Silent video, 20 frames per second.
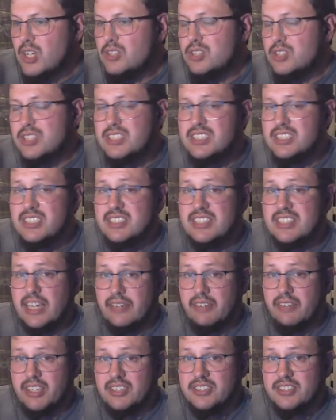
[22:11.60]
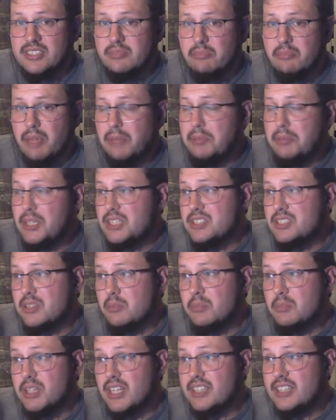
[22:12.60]
So this is a savings. Maybe
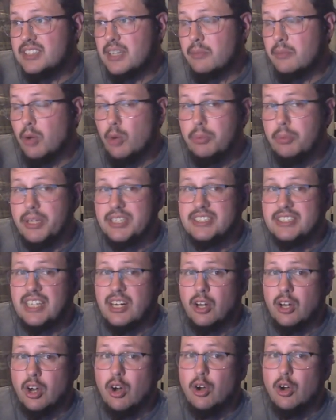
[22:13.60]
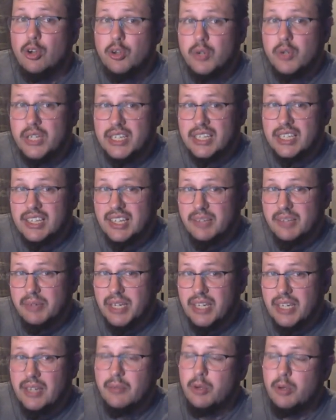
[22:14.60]
some of that, I'm hoping it's not all going to
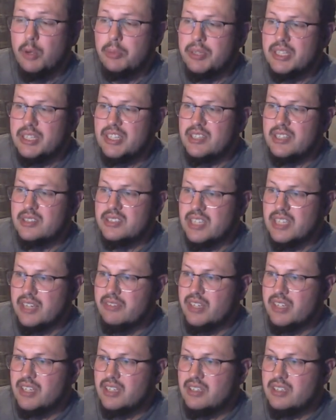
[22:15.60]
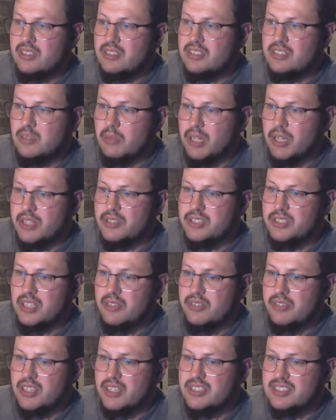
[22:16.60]
Clemmey. I'm hoping that they're saving some other
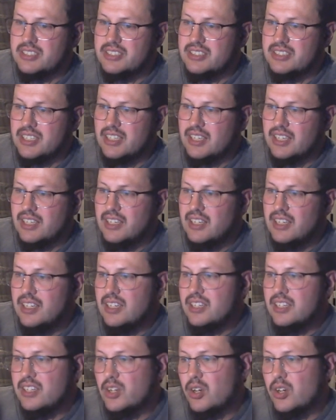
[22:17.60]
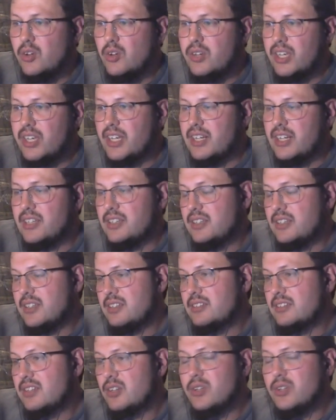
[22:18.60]
stuff here because, he'll get
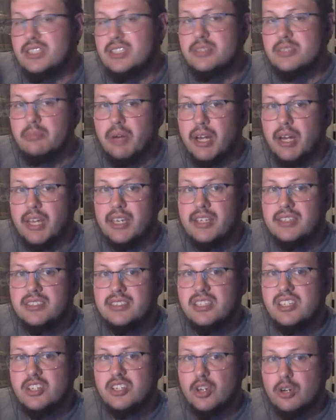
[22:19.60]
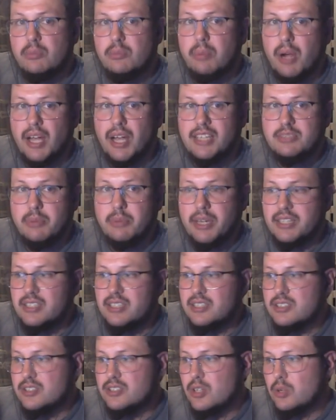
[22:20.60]
some money. He's a good prospect
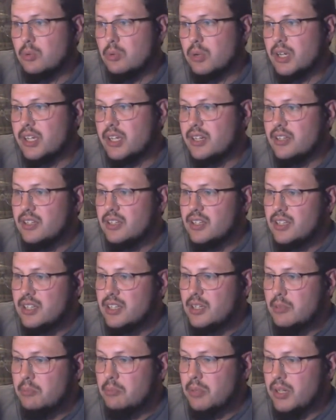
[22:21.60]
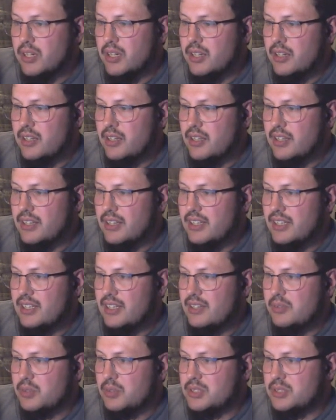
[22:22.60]
in his own right. But I
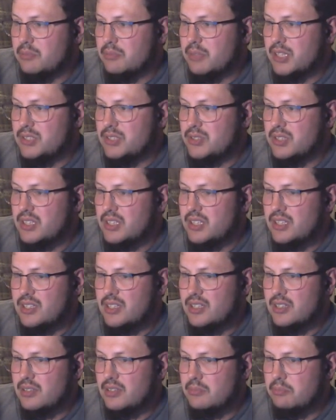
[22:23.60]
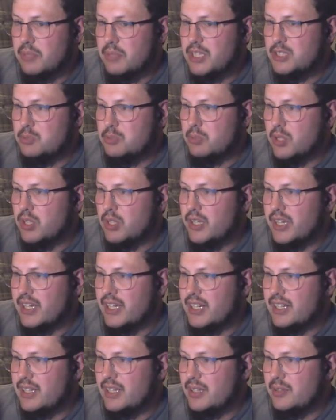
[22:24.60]
think, was it Major League Baseball
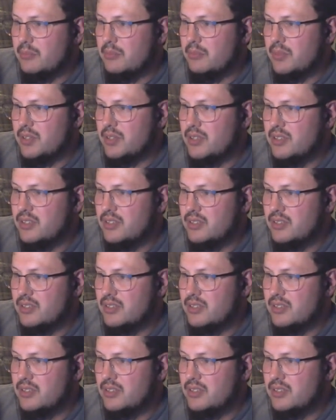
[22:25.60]
had him